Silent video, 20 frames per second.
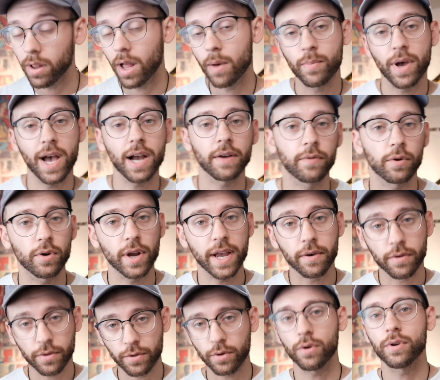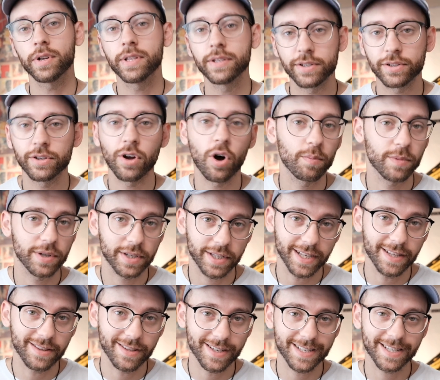I'm back for a third
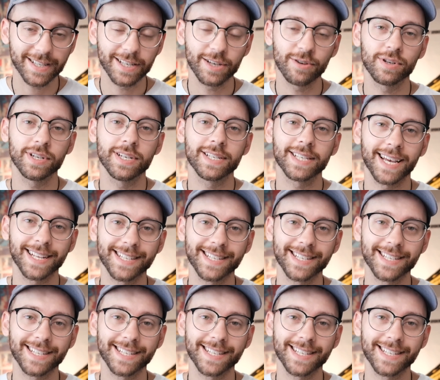installment in this series,